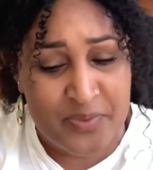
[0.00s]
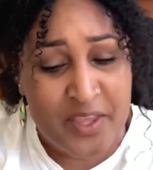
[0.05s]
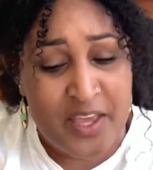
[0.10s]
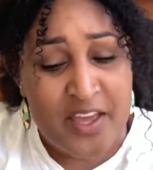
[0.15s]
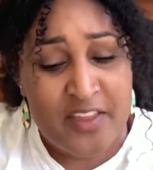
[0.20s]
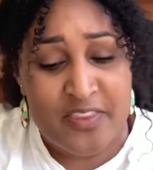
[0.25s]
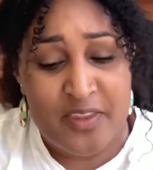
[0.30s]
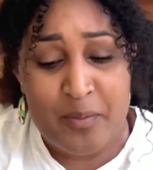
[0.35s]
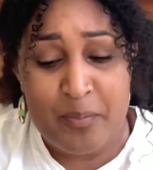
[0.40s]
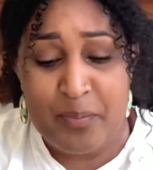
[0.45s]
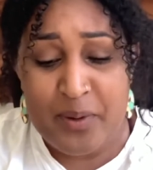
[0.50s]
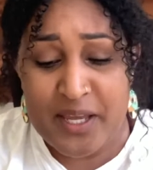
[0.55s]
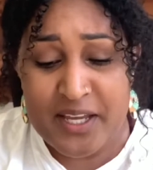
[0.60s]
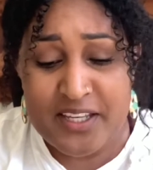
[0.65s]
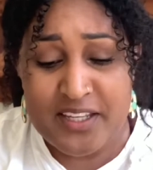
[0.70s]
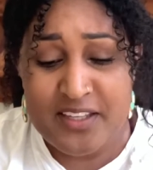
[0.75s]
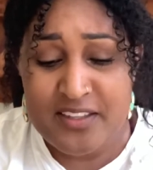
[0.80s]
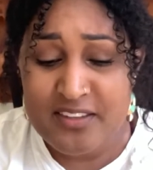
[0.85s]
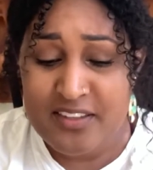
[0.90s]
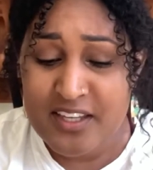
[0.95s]
their black
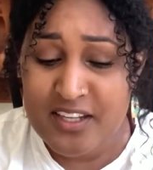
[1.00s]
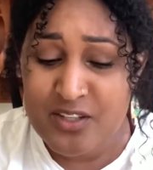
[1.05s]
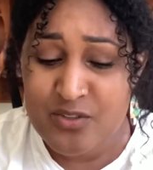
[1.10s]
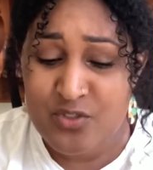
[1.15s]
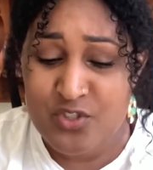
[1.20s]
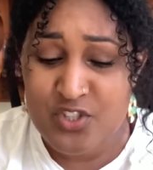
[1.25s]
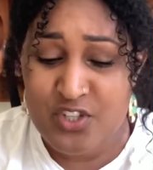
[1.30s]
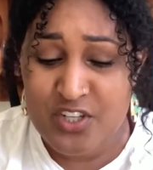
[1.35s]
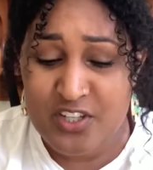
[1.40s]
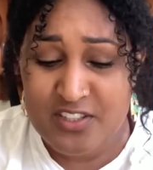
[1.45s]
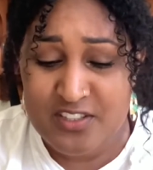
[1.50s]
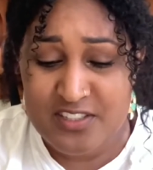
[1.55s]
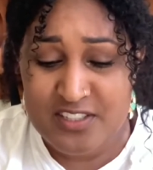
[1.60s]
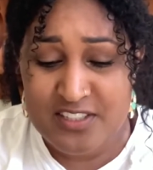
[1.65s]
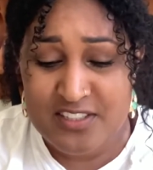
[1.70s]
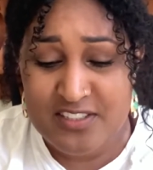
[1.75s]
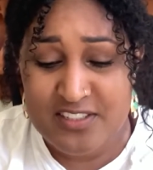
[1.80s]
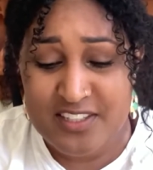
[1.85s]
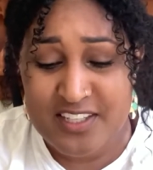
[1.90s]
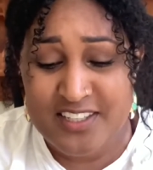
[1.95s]
and yellow jerseys
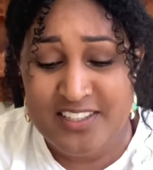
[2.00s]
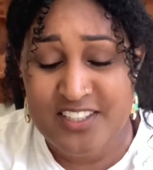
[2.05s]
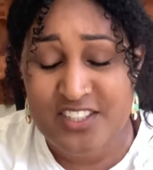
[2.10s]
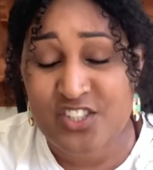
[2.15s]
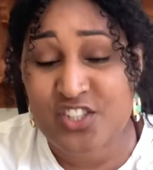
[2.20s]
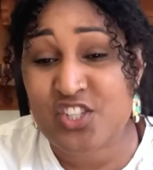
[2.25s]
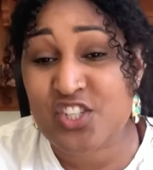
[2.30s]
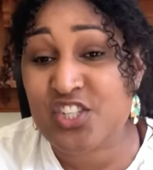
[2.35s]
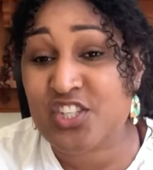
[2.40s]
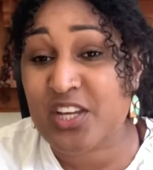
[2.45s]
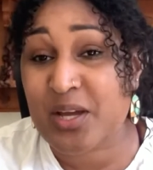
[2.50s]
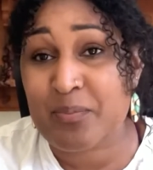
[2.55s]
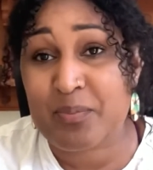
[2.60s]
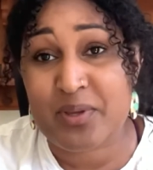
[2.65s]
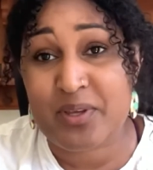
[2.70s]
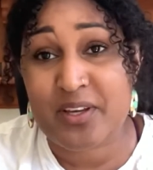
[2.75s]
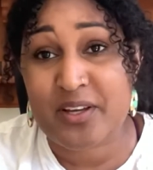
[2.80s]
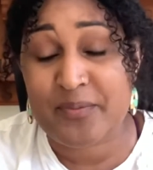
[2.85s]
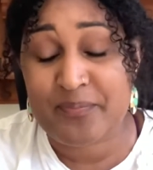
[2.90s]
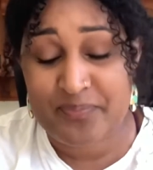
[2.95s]
getting shabbier
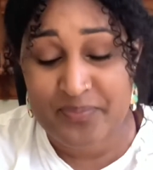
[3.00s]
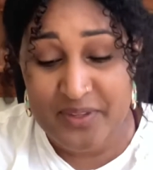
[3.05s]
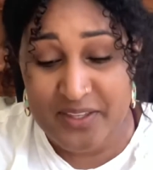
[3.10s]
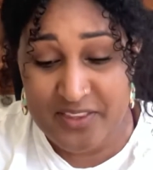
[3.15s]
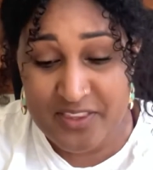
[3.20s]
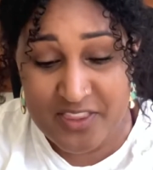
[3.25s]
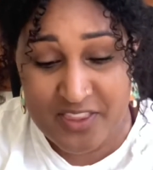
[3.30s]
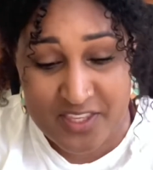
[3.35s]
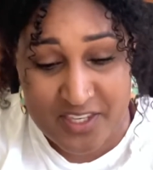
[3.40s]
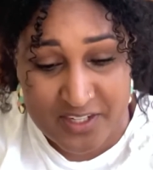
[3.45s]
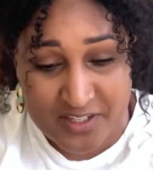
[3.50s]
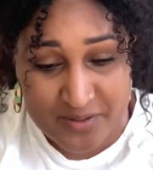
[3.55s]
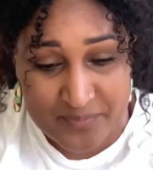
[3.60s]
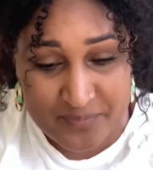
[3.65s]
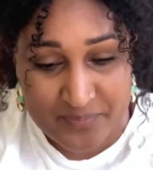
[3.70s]
and thinner.